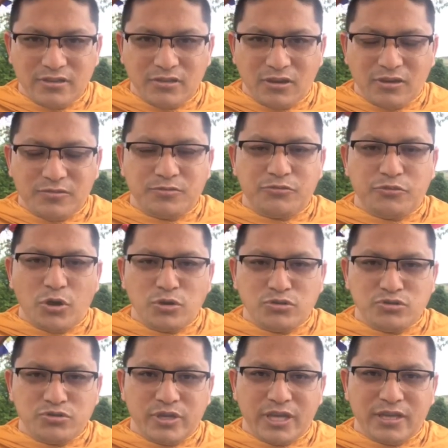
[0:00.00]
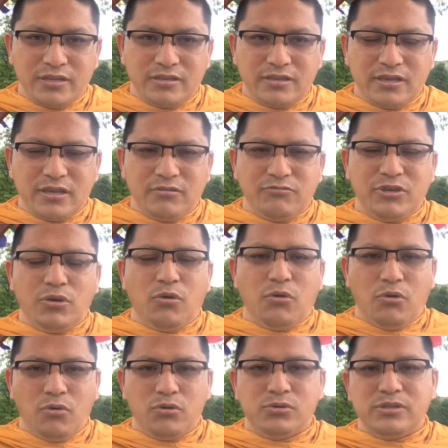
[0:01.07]
of a wrongdoing. We
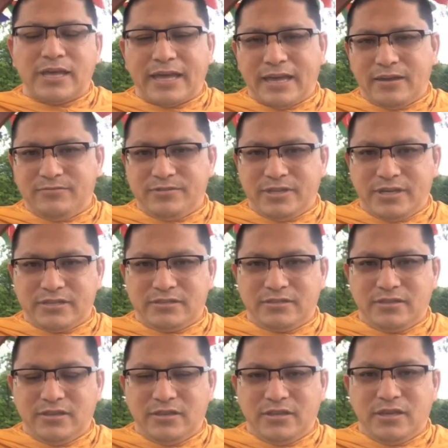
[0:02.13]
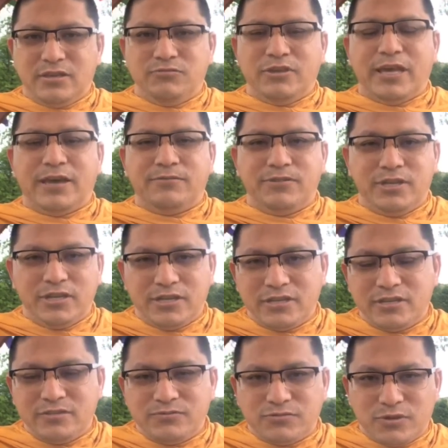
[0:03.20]
all have that, and we have
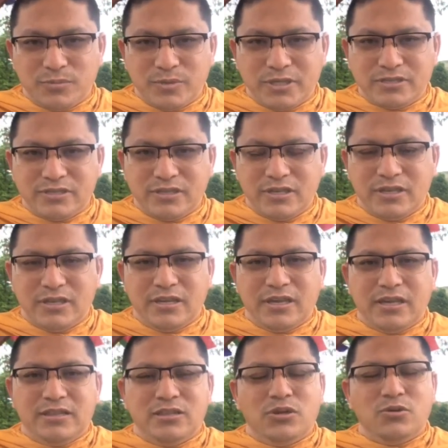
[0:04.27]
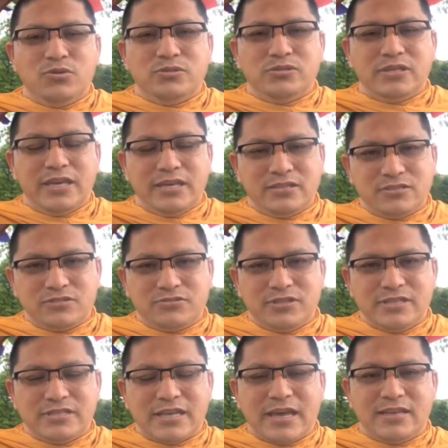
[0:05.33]
learned from it, and those
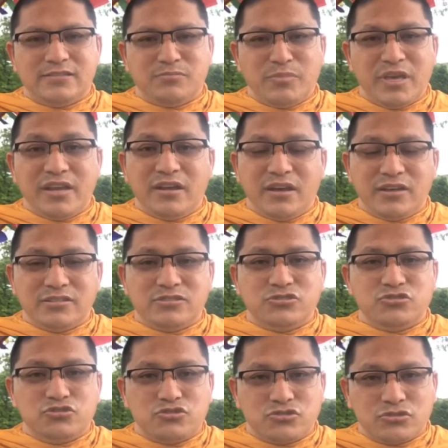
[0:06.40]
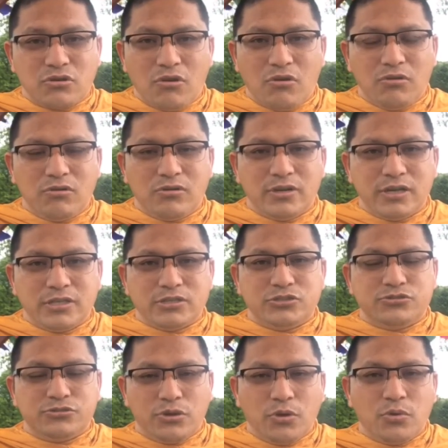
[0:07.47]
histories has made us strong and
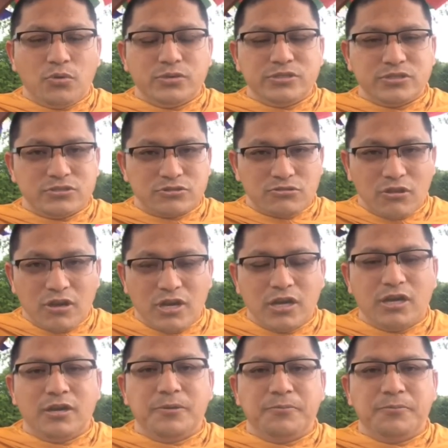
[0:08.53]
grow stronger.